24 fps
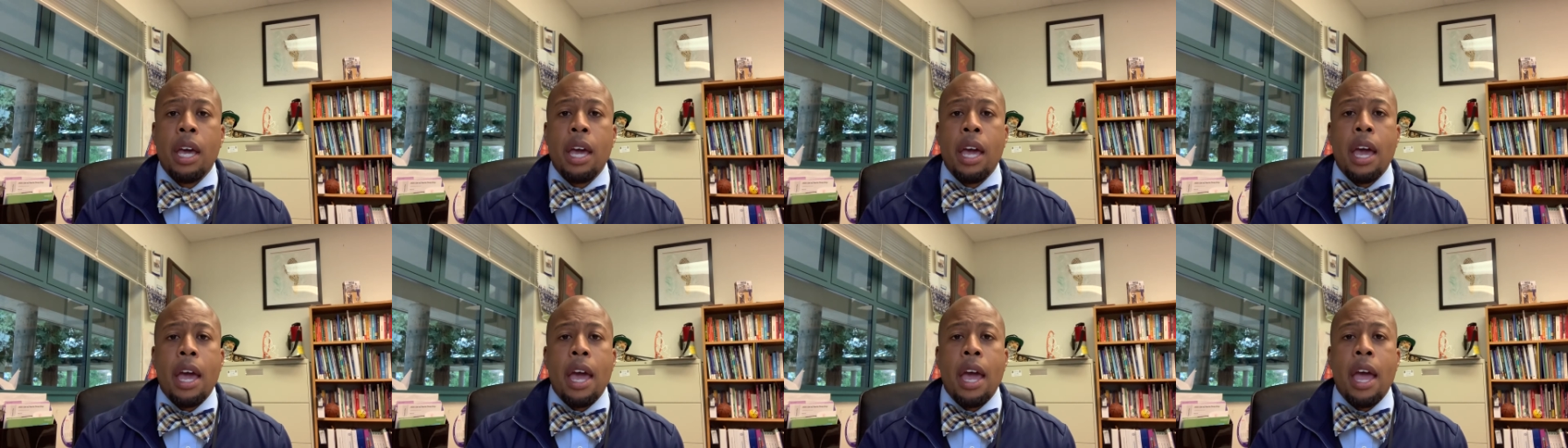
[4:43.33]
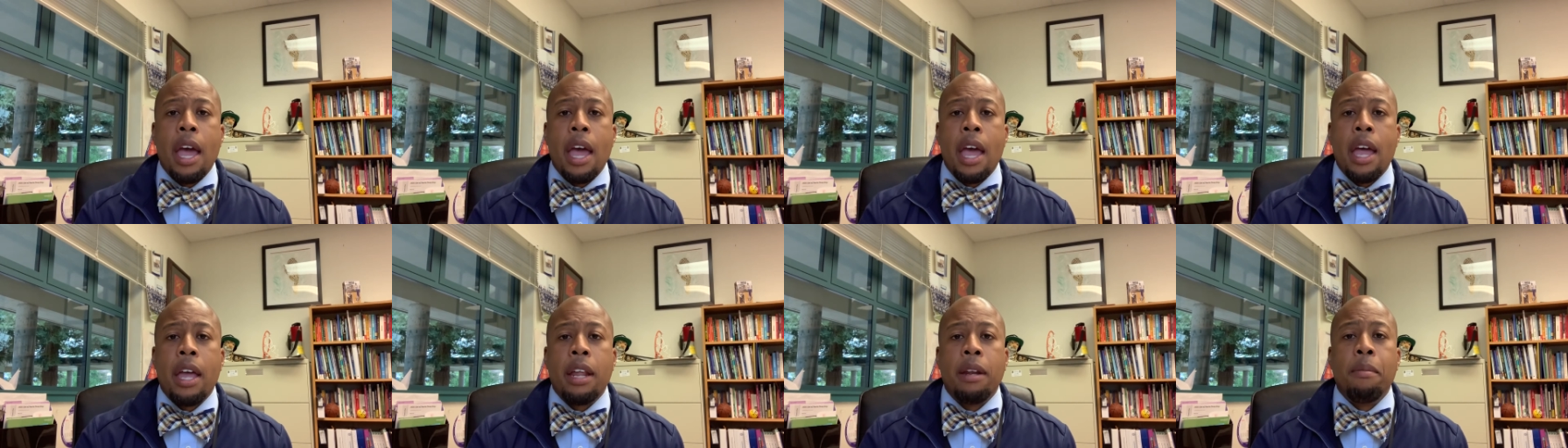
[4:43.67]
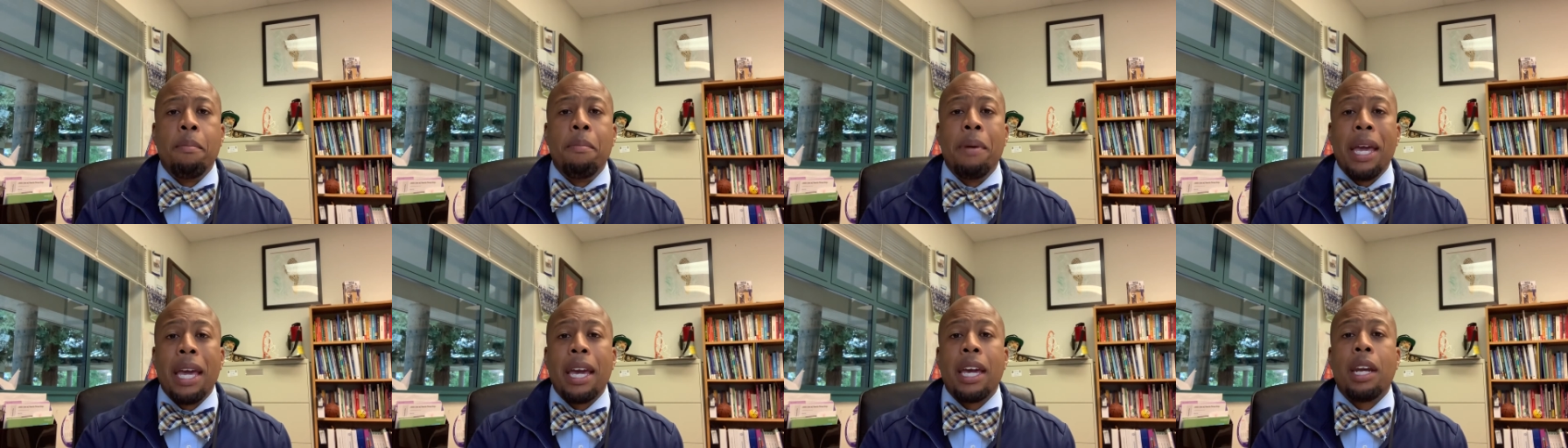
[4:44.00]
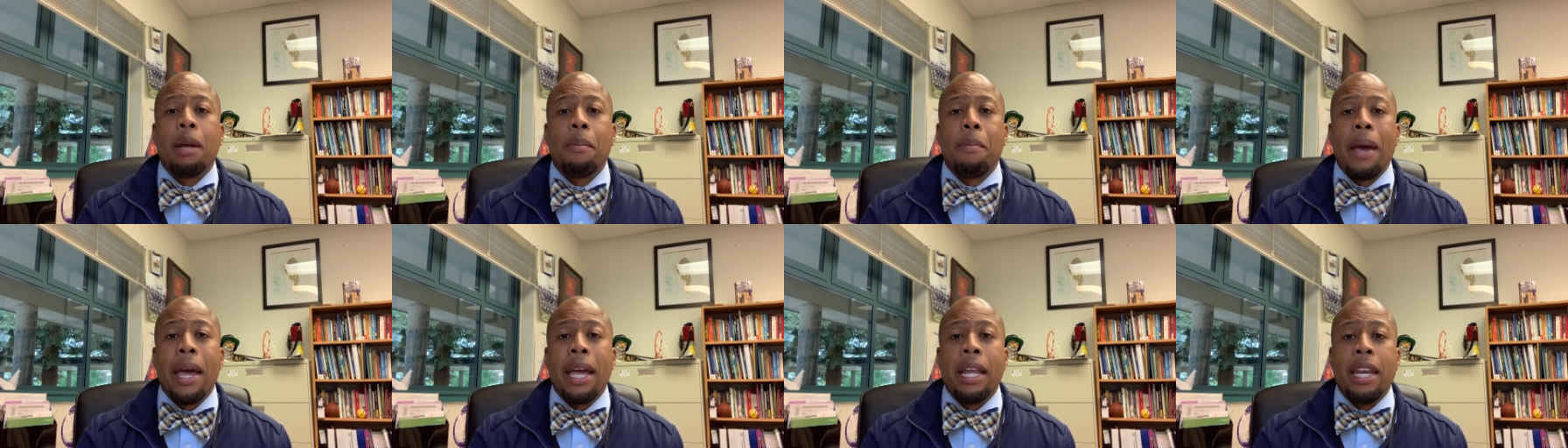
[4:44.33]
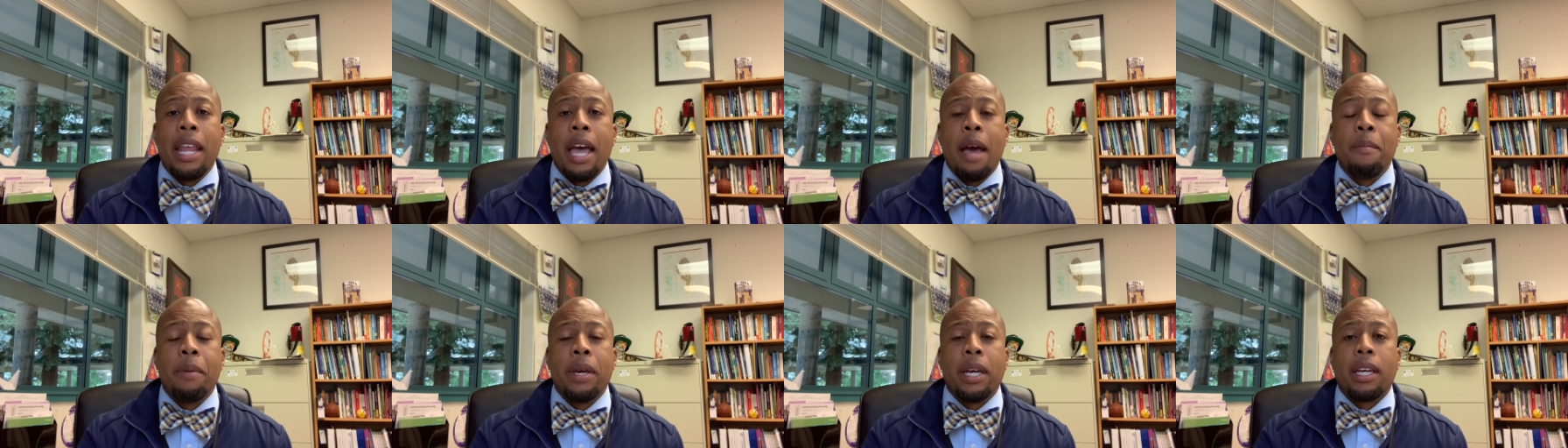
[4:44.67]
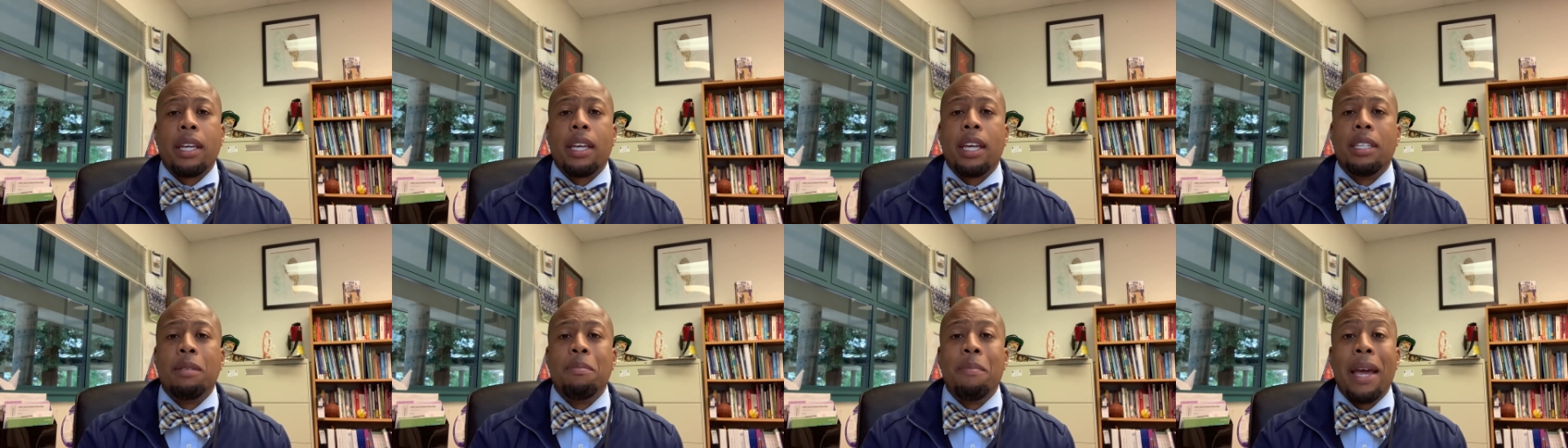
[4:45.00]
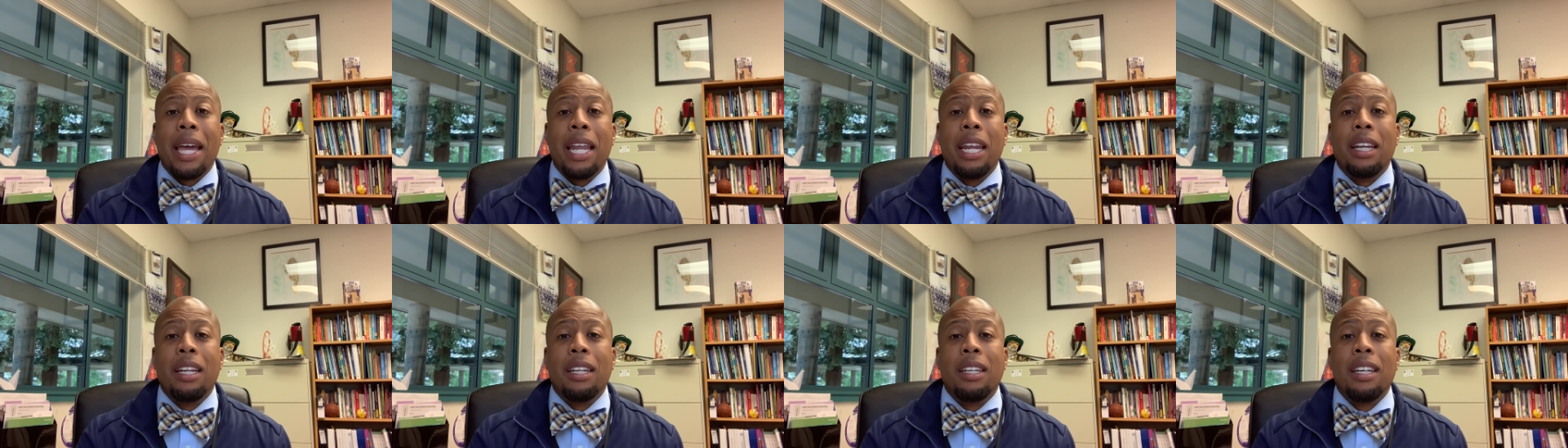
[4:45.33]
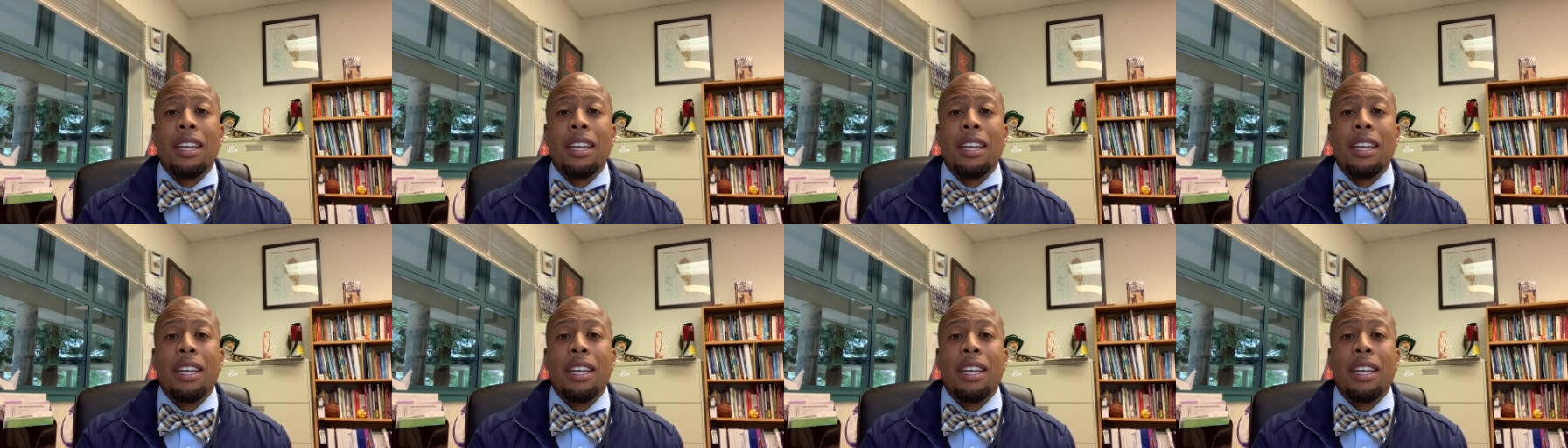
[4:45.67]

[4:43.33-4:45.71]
And being in a pandemic has made it